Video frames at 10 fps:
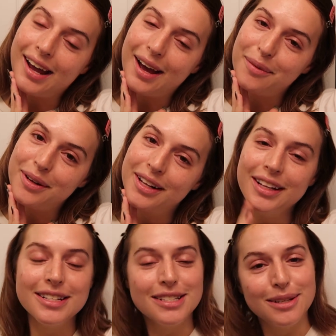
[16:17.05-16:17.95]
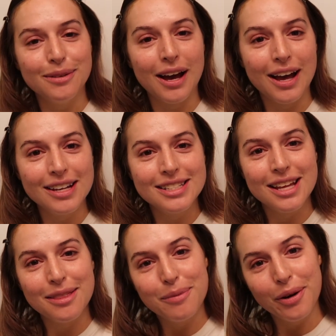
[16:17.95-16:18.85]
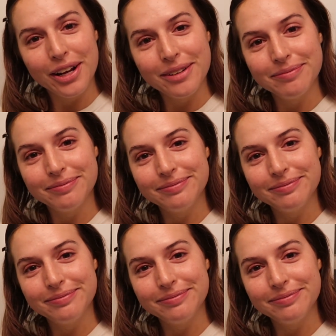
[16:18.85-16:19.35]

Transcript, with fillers: I will see you guys in the morning.